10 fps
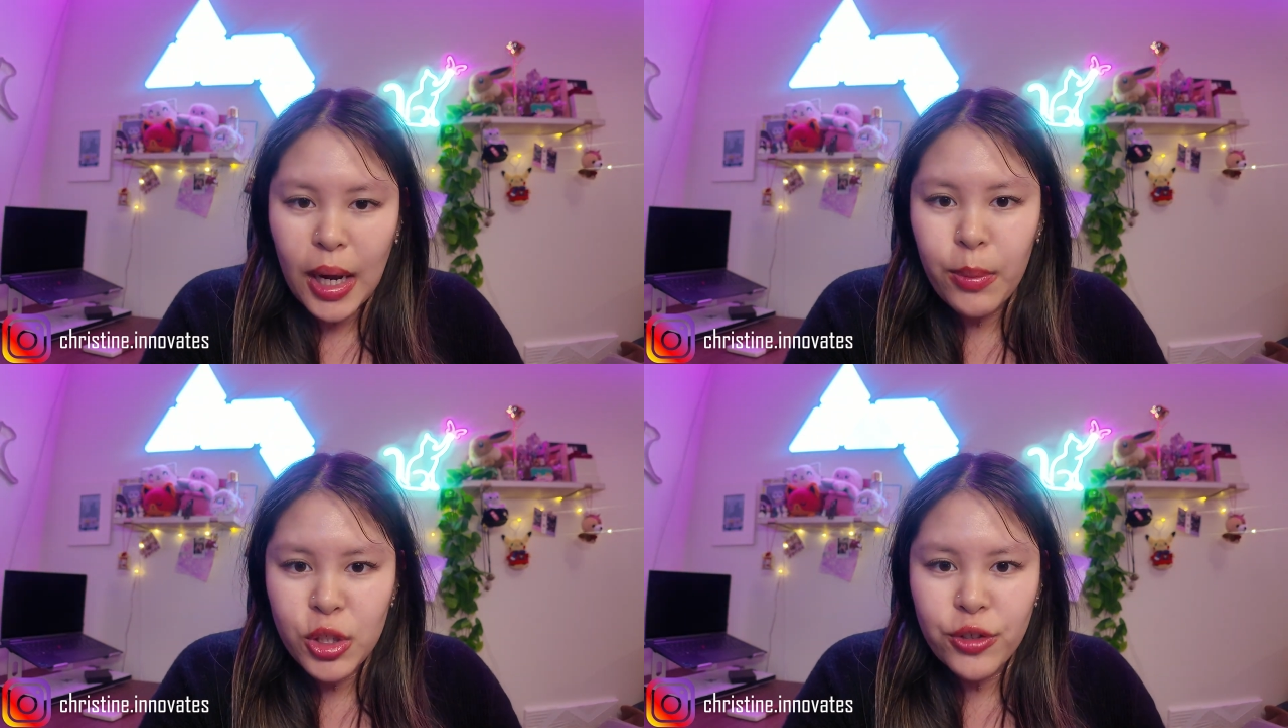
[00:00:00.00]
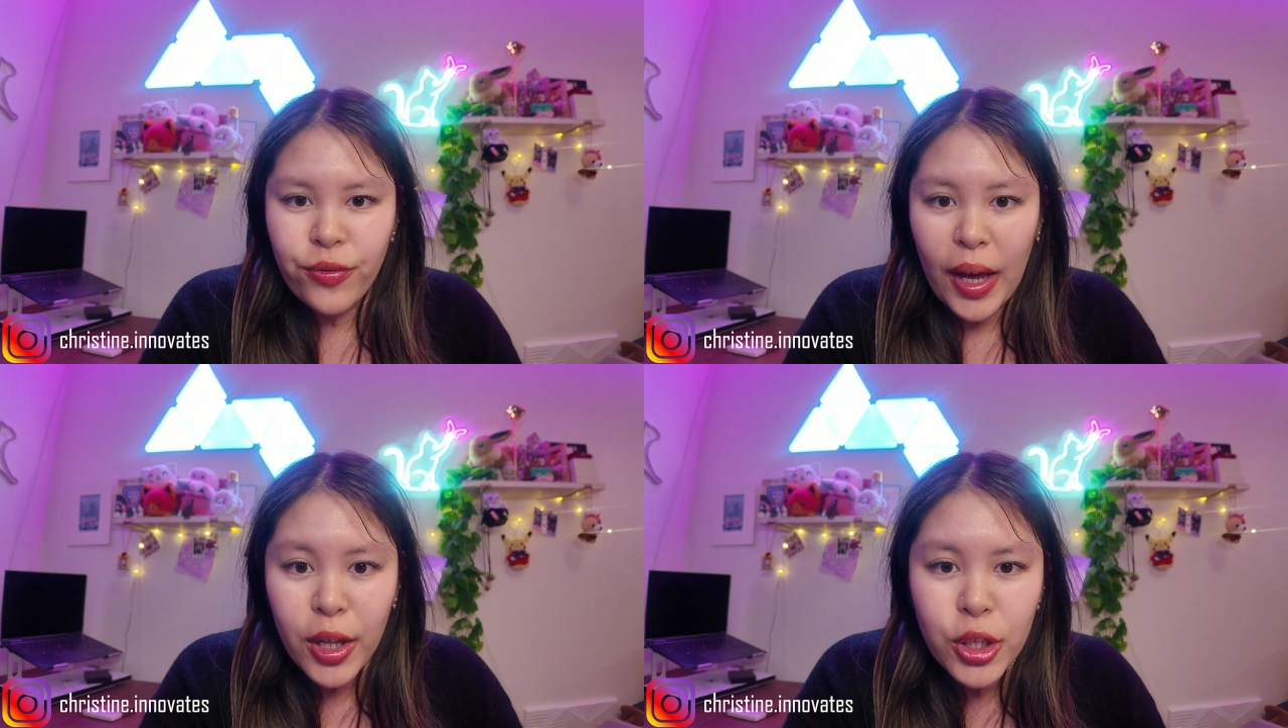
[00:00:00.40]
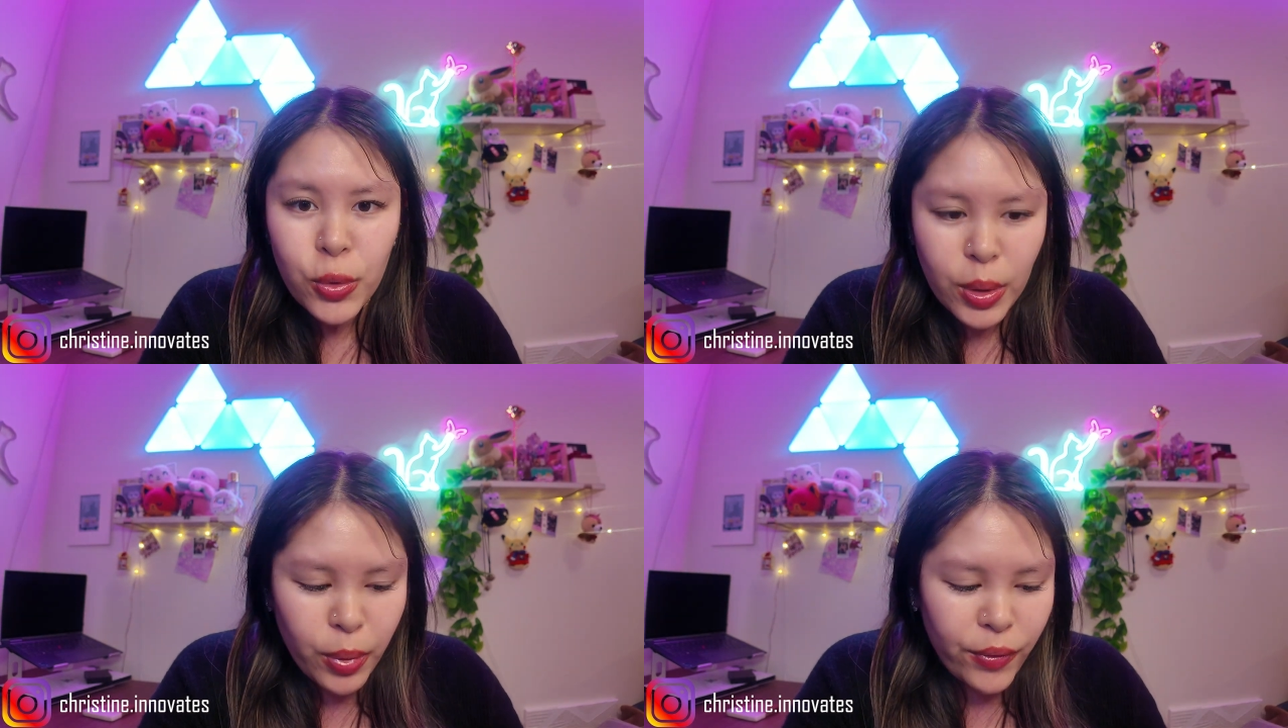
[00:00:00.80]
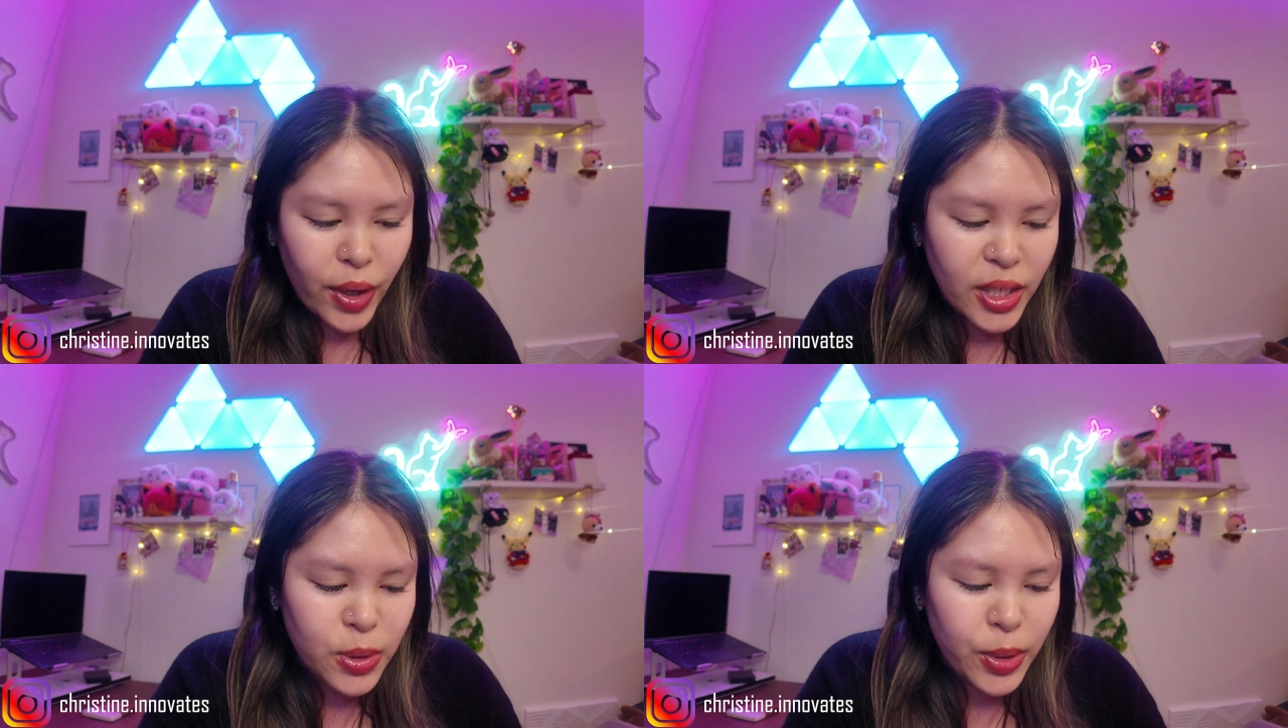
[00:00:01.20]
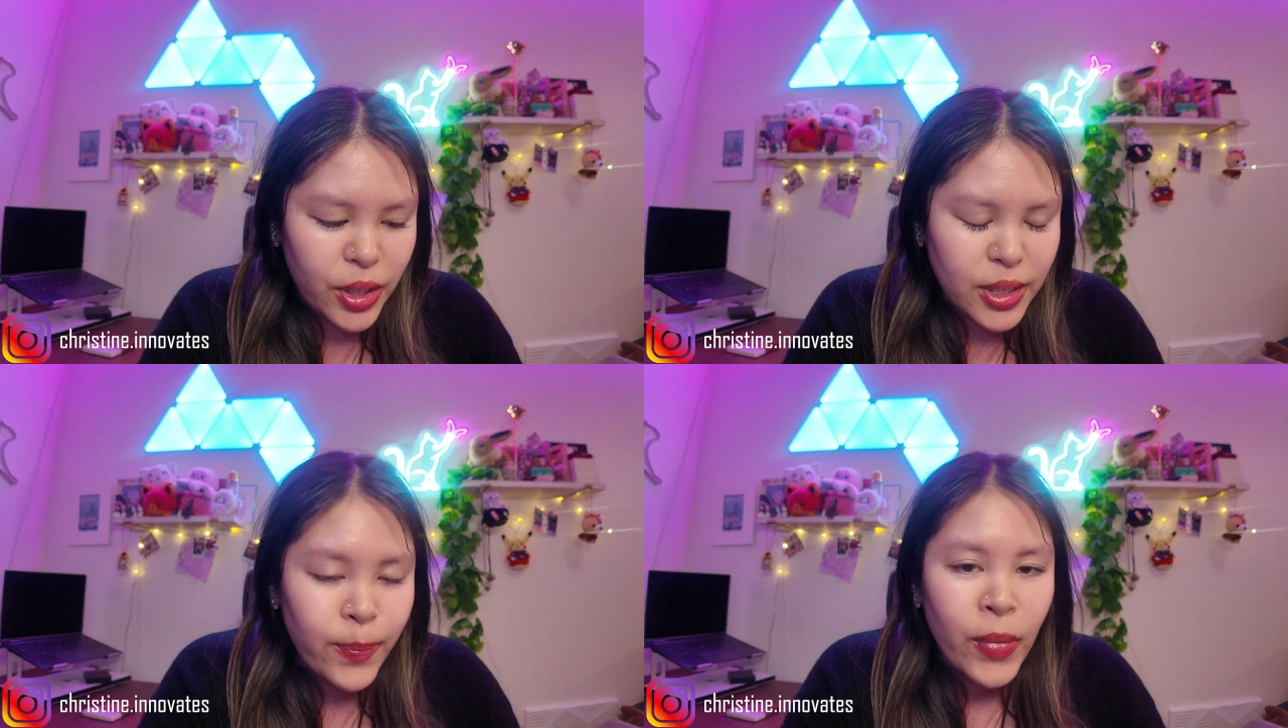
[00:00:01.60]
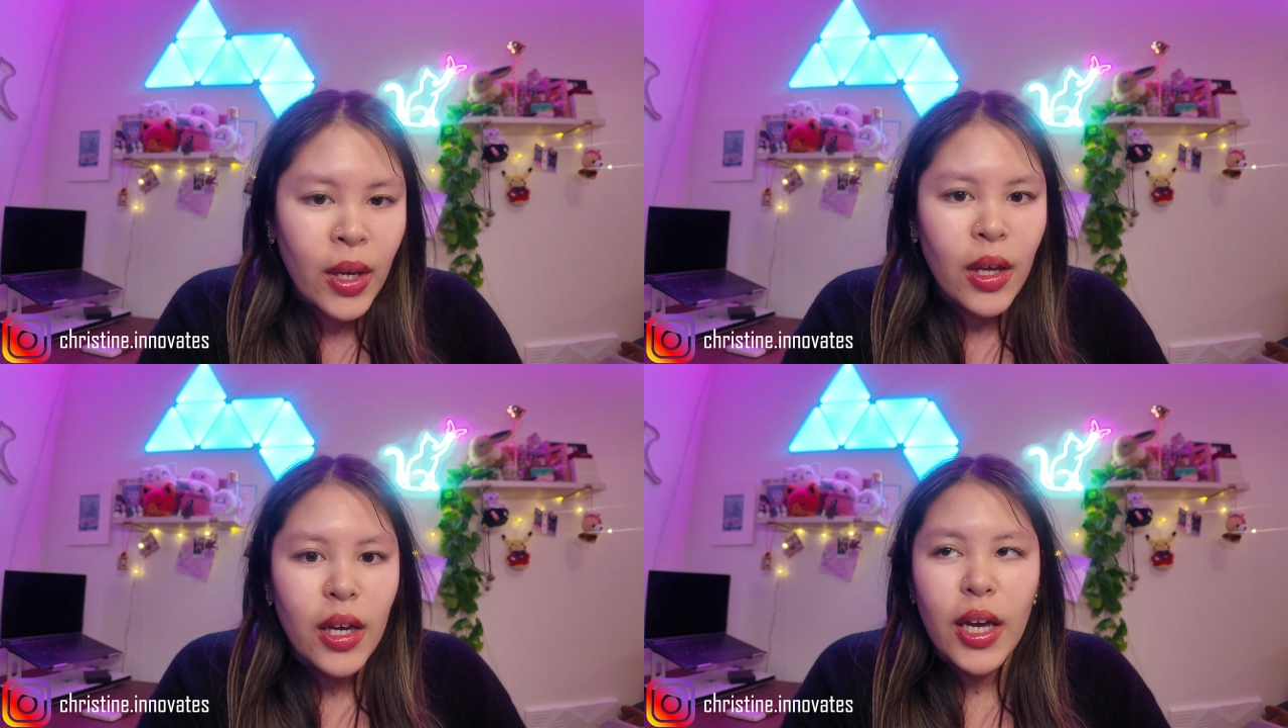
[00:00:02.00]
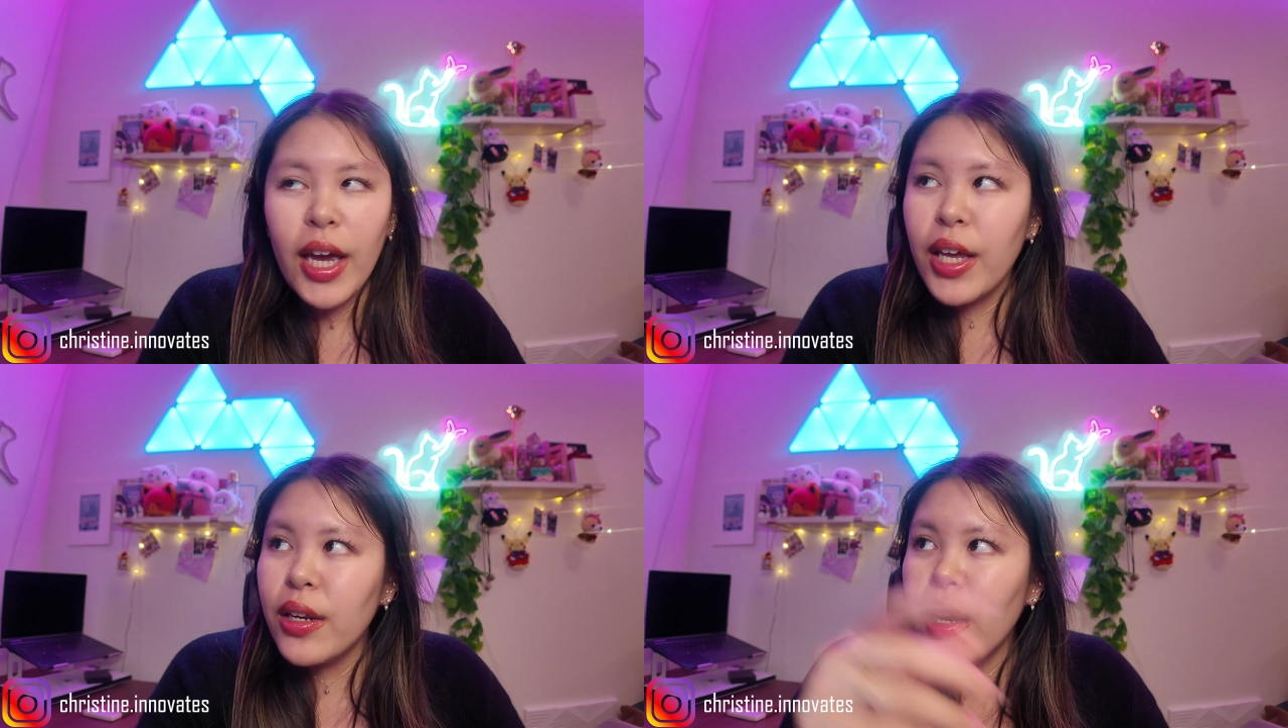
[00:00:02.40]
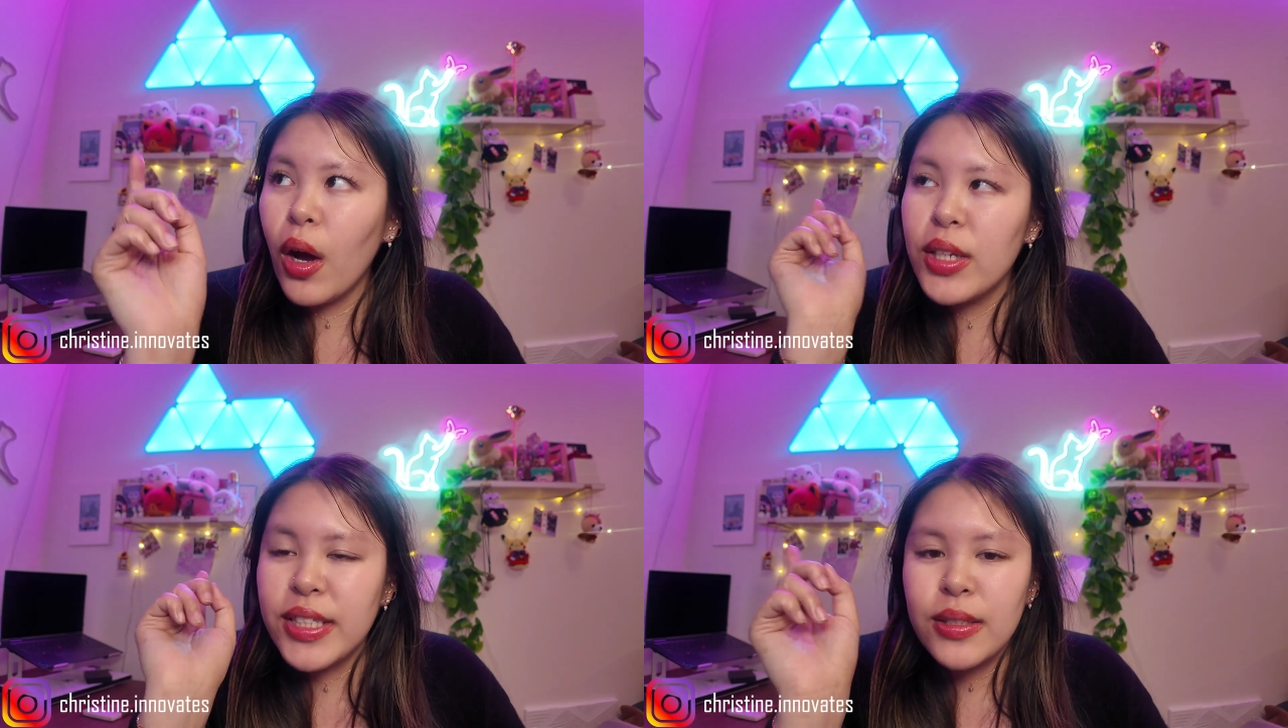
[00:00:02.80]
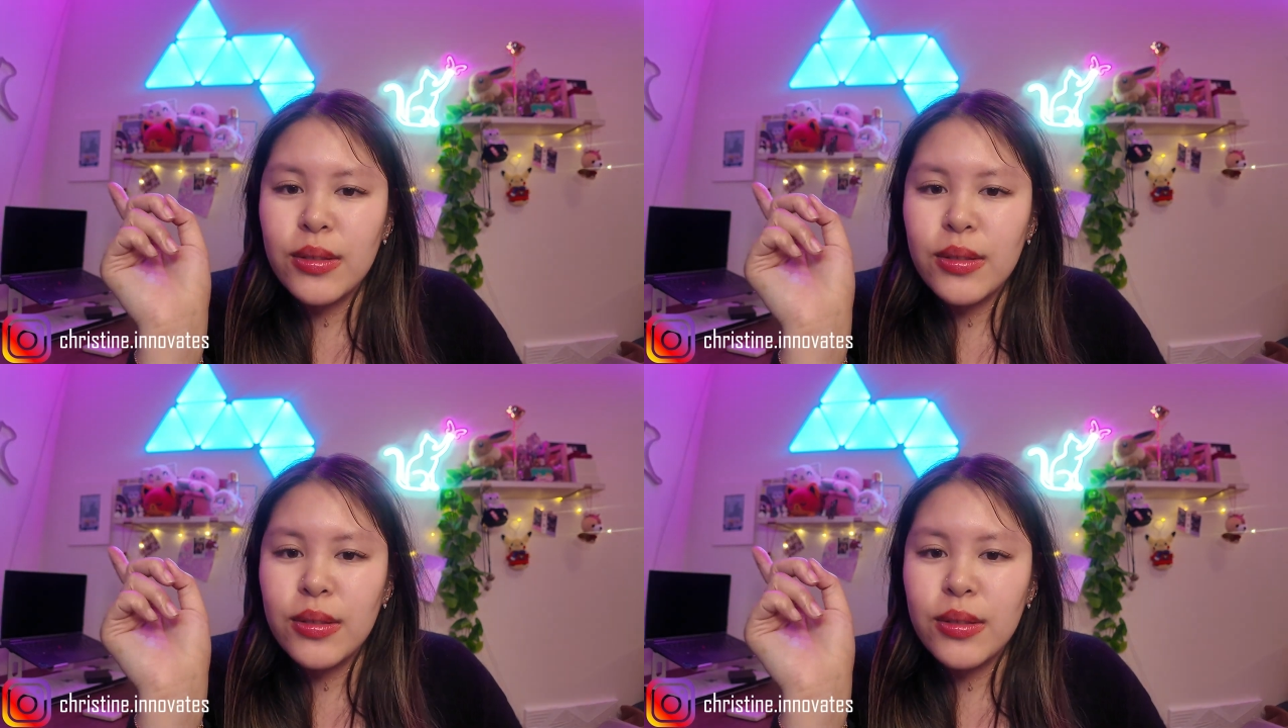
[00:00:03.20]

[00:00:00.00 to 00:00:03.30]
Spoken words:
how much value it provides. Because in a